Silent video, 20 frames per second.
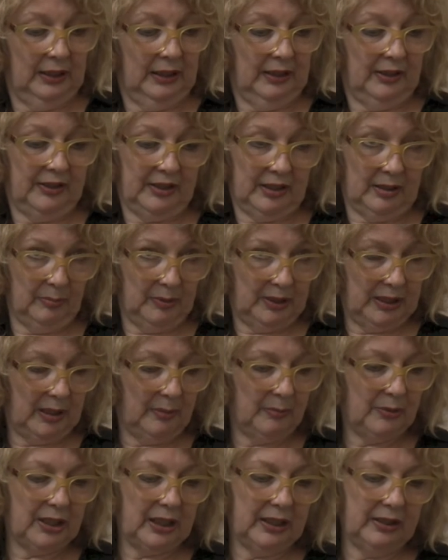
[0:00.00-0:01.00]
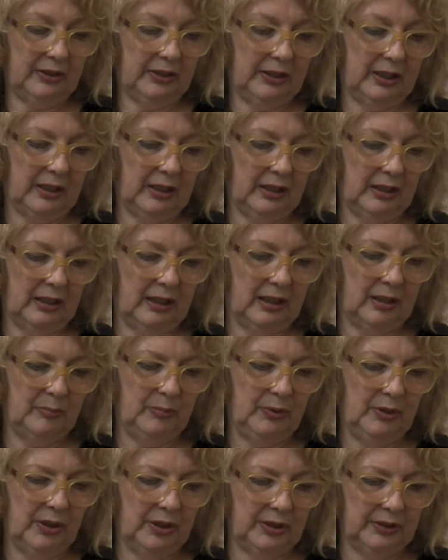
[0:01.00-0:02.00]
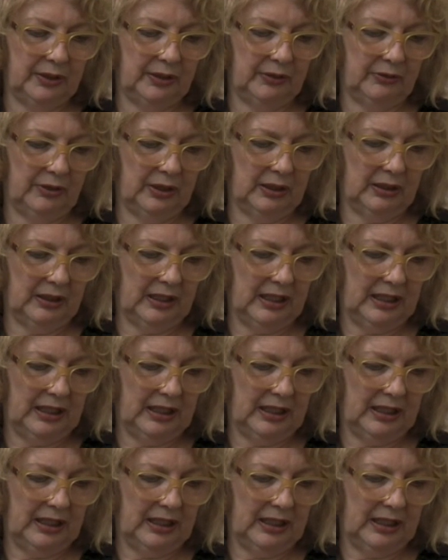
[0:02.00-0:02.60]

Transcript: Sometimes I think I'm not a real